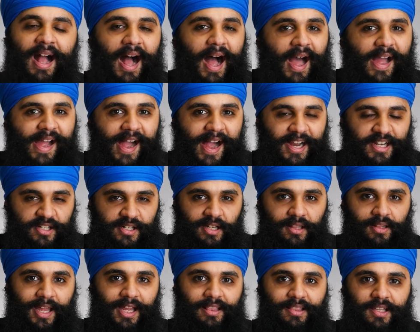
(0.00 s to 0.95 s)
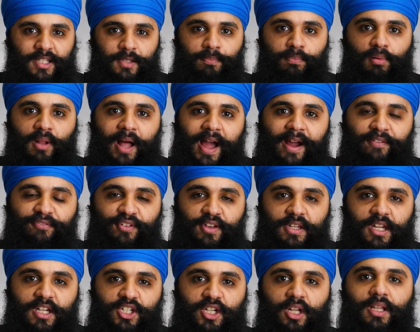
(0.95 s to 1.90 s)
I actually like this black
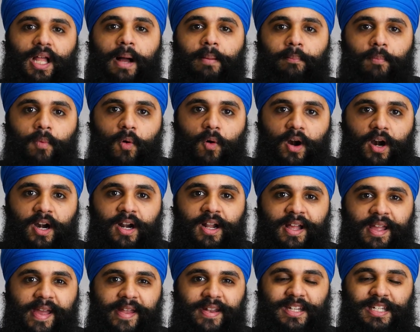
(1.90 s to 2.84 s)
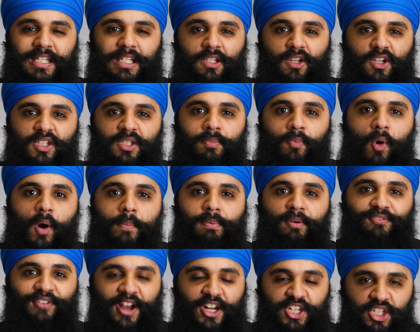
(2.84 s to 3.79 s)
finish a lot more. It just looks more
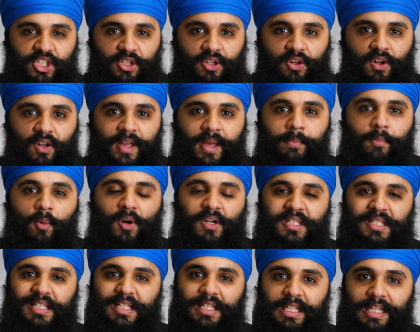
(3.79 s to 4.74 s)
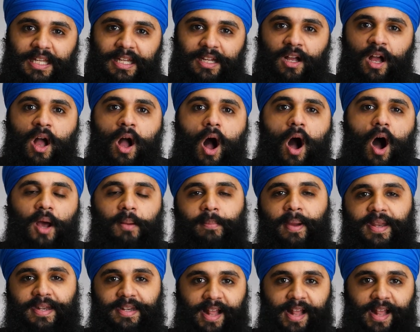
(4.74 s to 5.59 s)
professional and more sleek on my